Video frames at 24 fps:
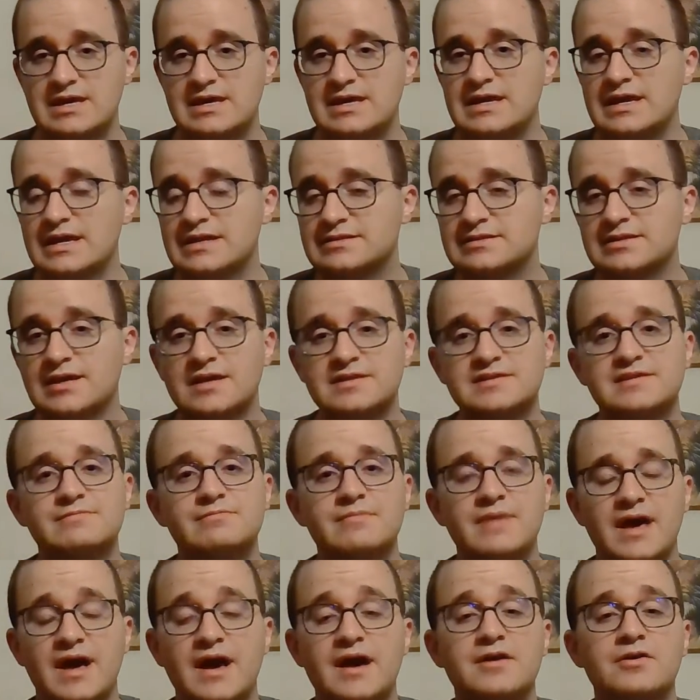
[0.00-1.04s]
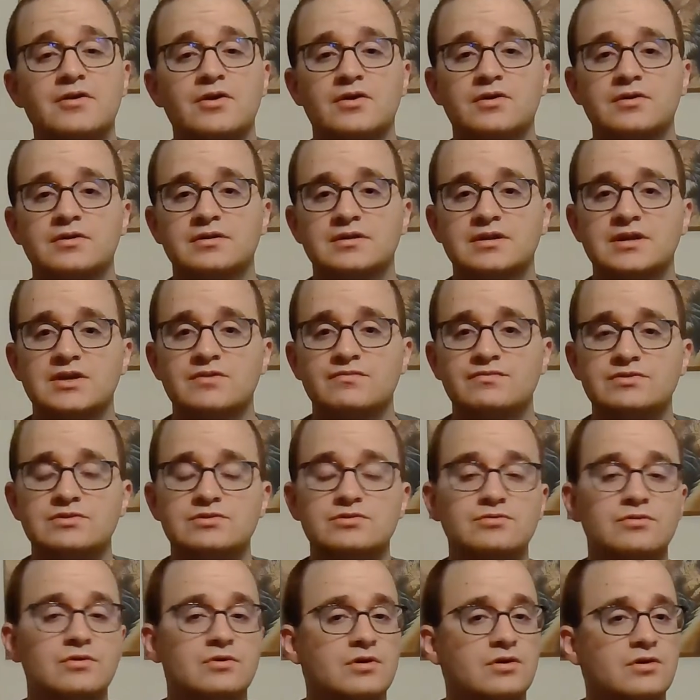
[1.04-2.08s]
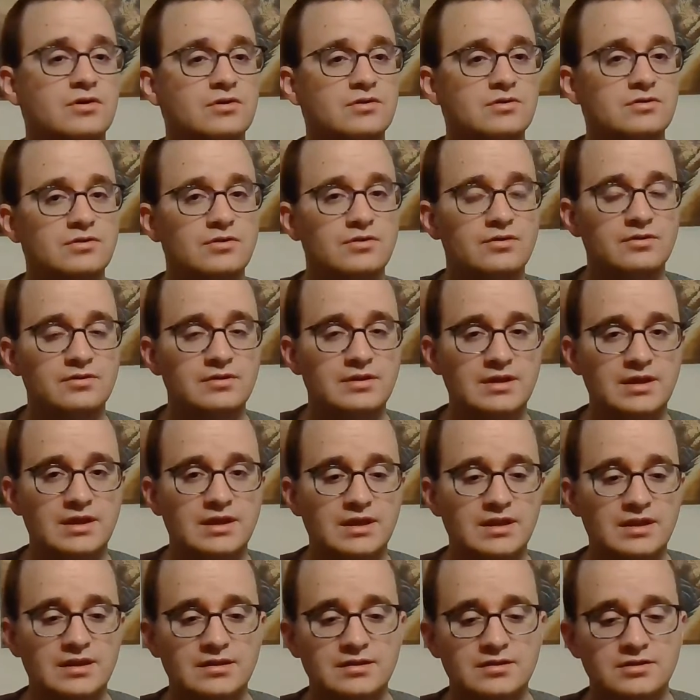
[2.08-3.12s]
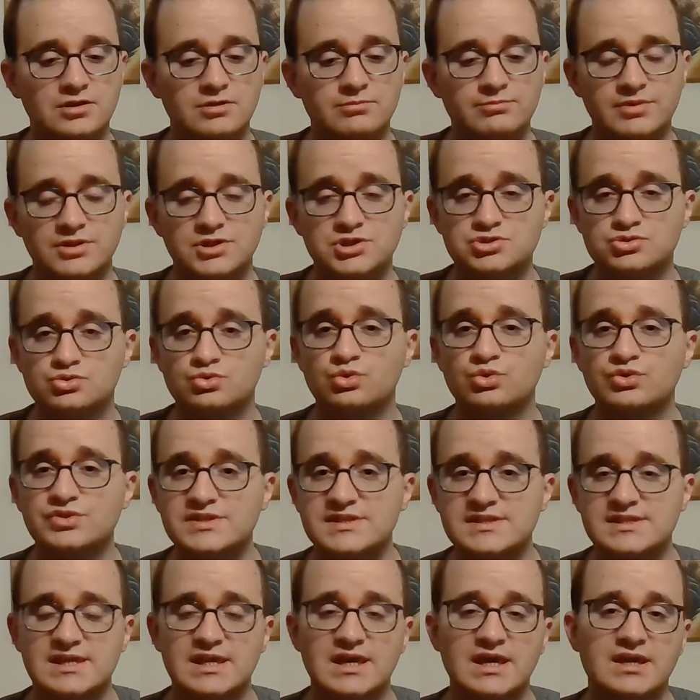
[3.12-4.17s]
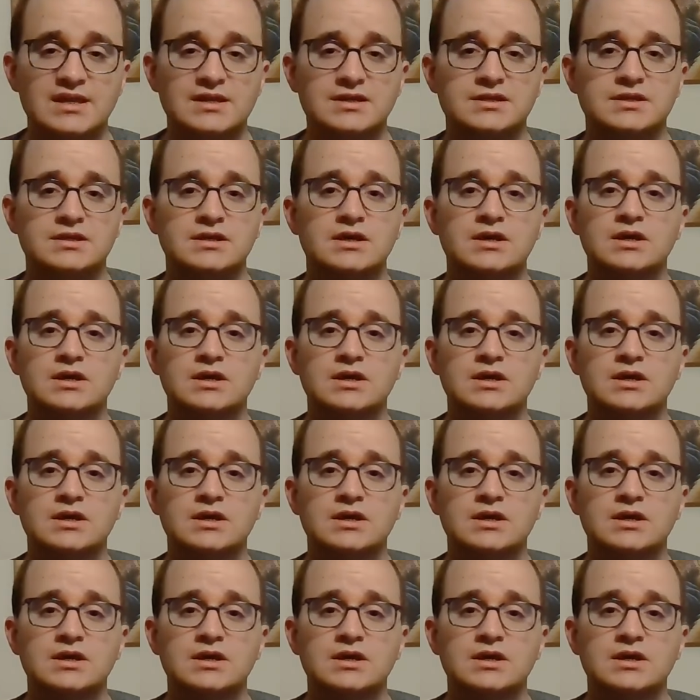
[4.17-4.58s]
It doesn't matter. If you are in a habitual sin,